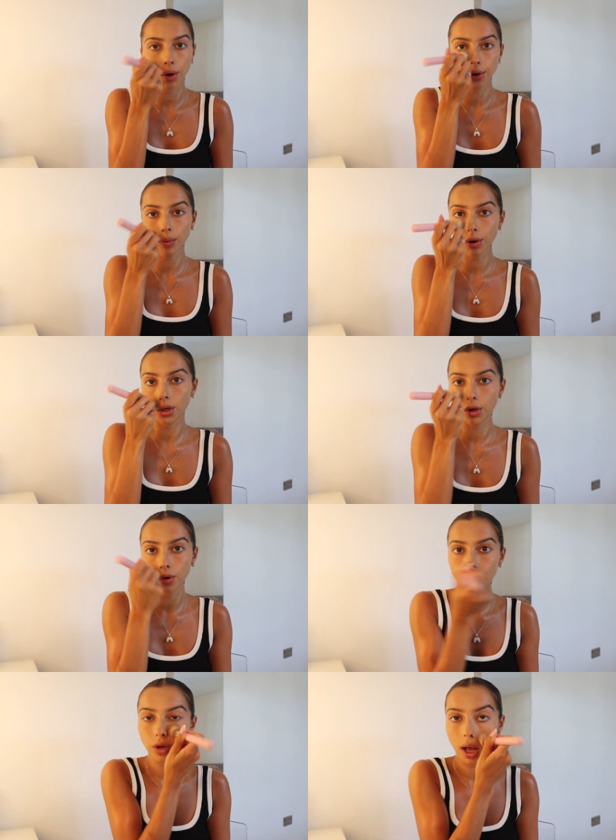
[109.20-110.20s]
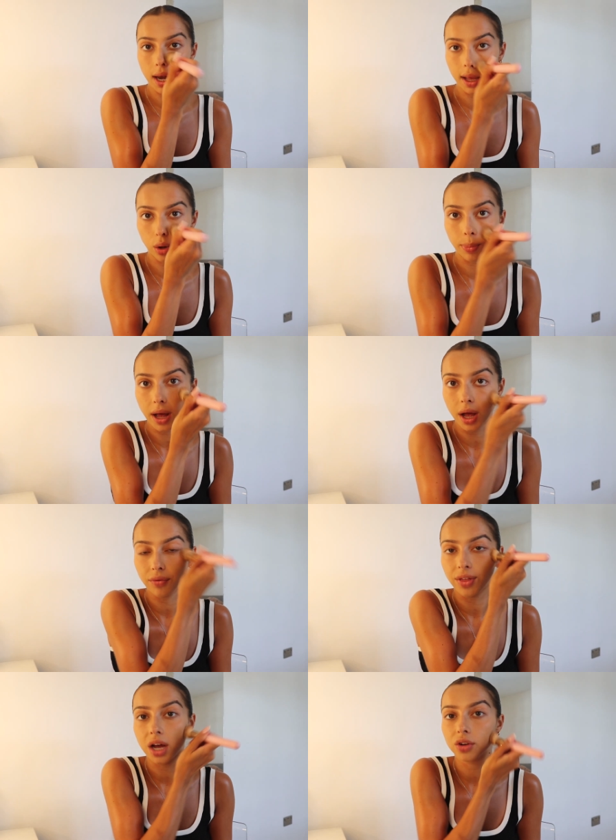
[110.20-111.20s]
only want to use a little bit
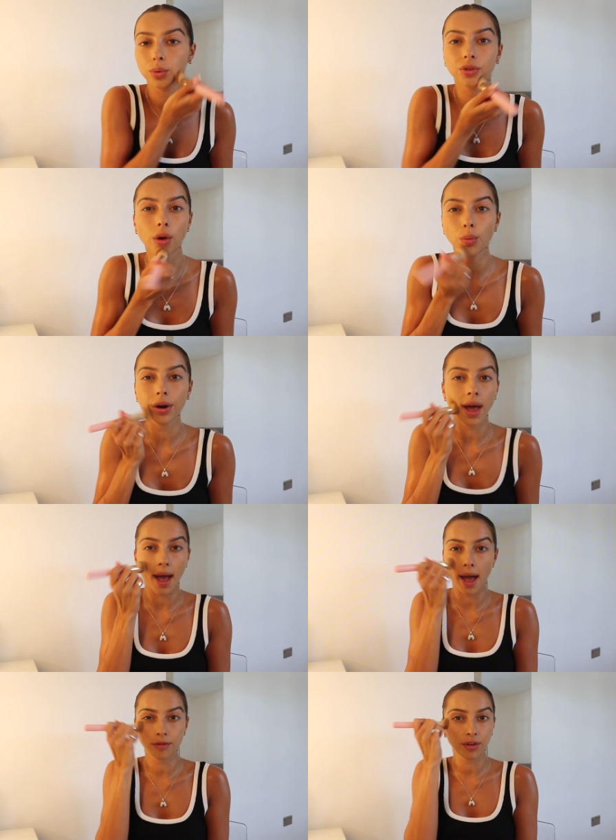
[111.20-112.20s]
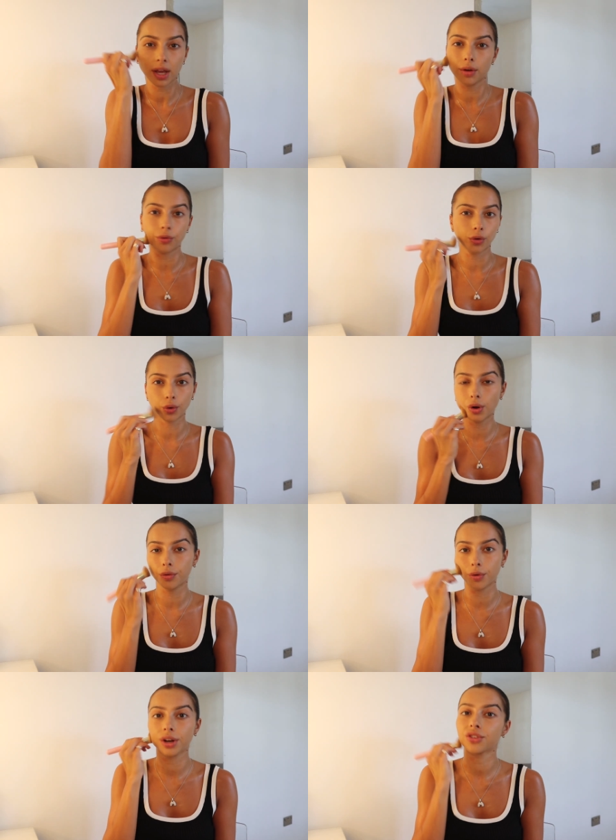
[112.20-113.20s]
of this. We don't want heavy, full
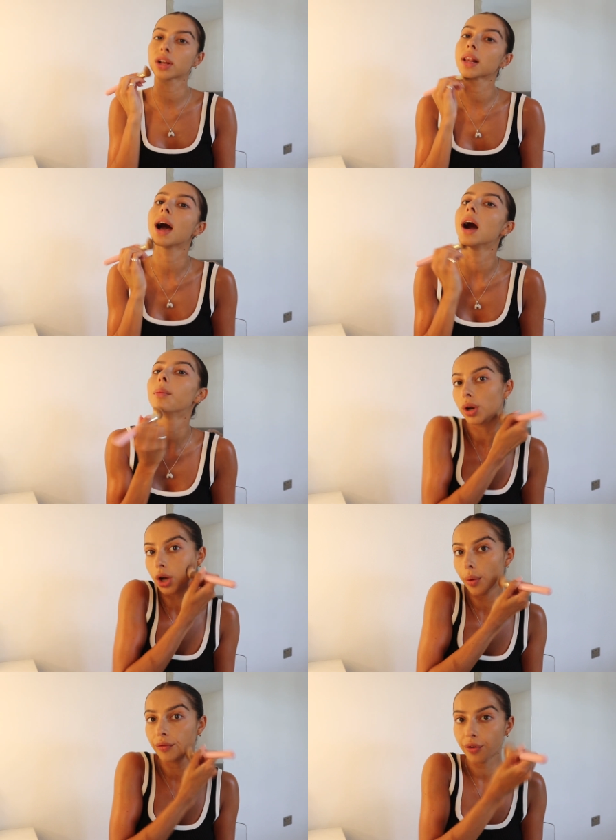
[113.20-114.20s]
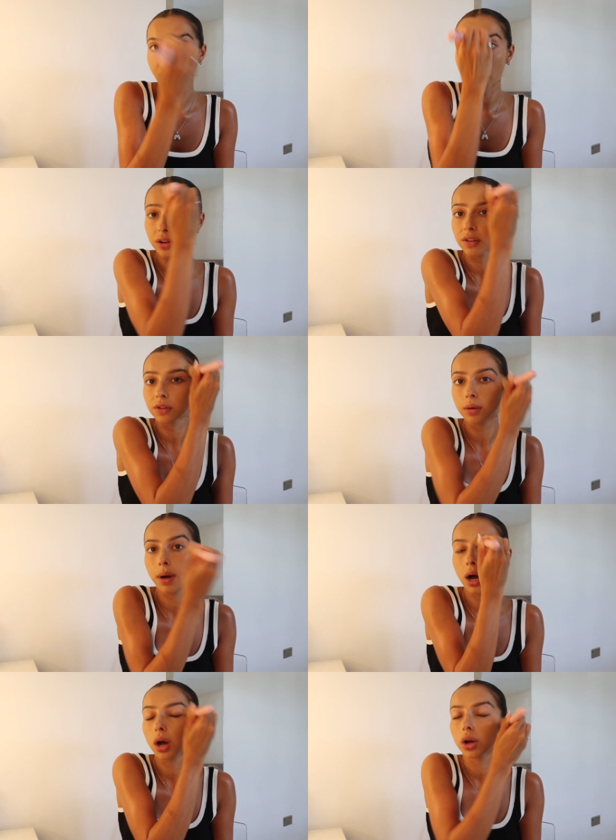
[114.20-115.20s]
coverage glam. We're going for that
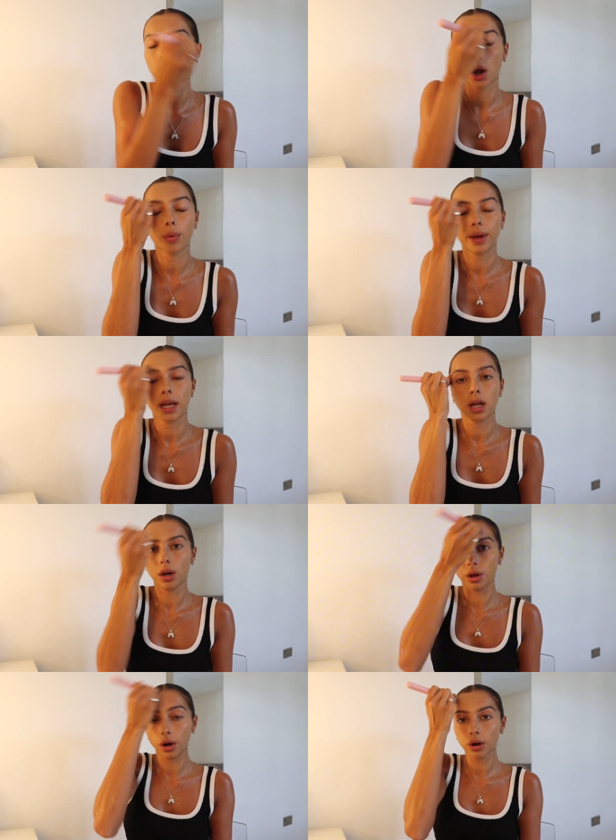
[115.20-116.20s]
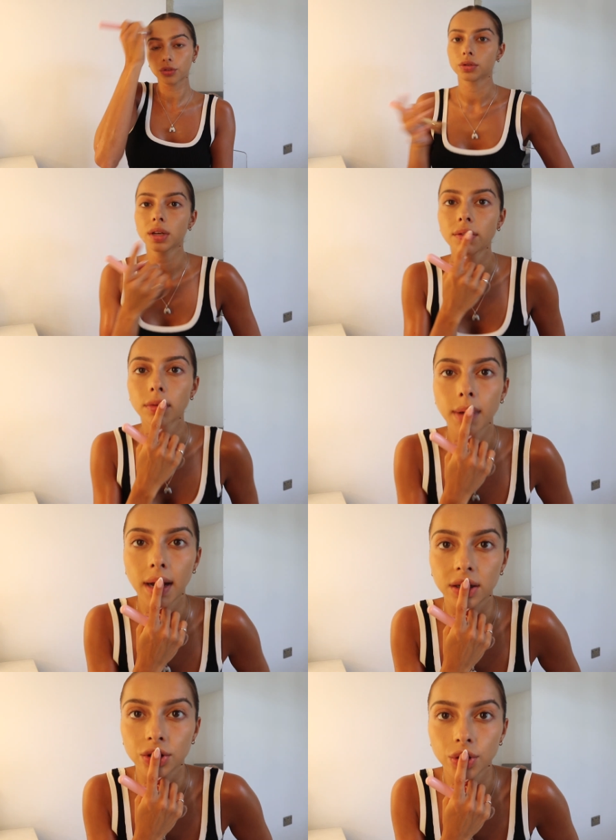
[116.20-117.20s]
summer glowy look. Does it even
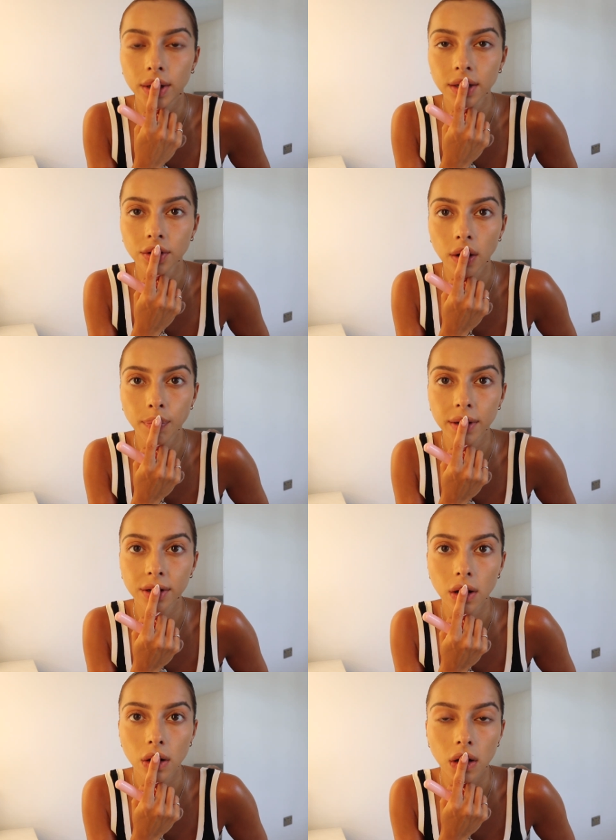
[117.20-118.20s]
match? Do I need to go a bit dark?